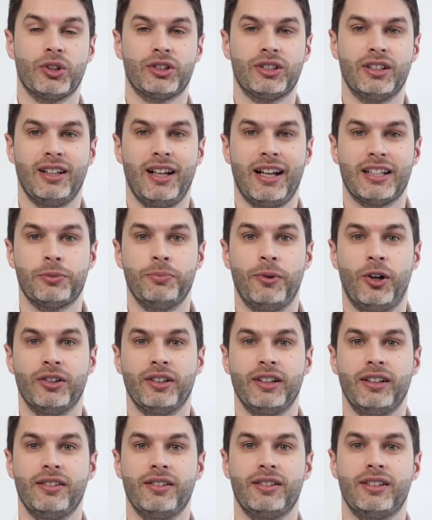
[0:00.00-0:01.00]
was the last
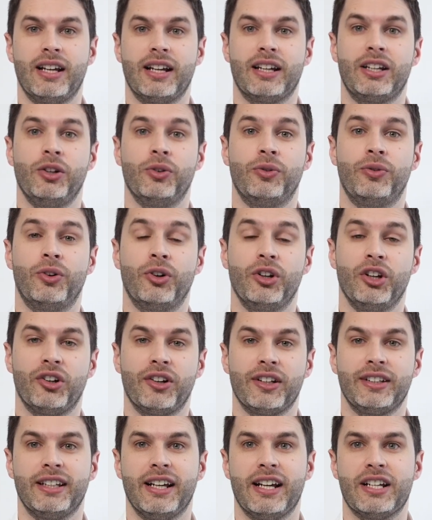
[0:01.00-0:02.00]
model. Thank you for
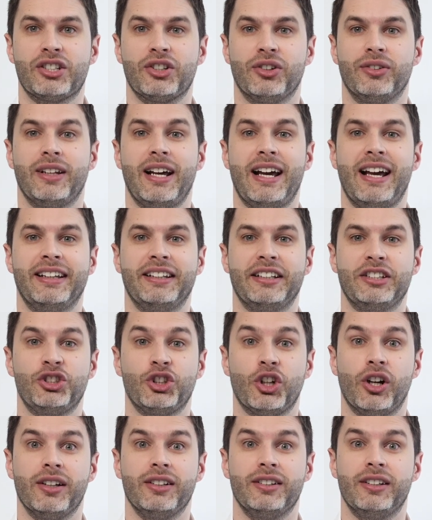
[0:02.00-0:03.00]
your attention and
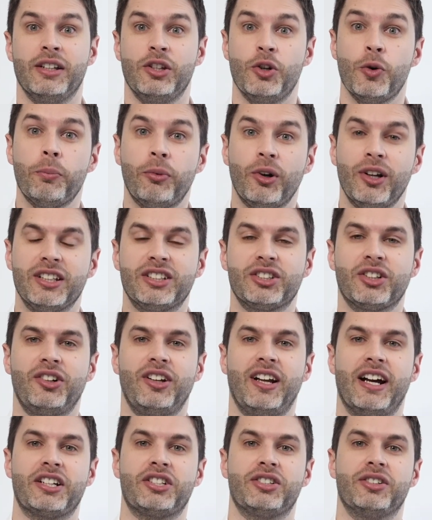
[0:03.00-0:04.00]
enjoy the new Polesco
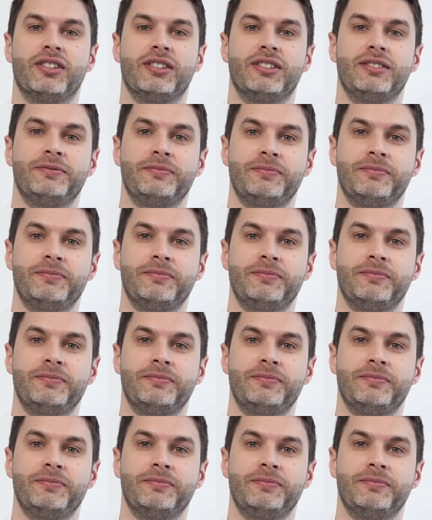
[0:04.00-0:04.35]
collection.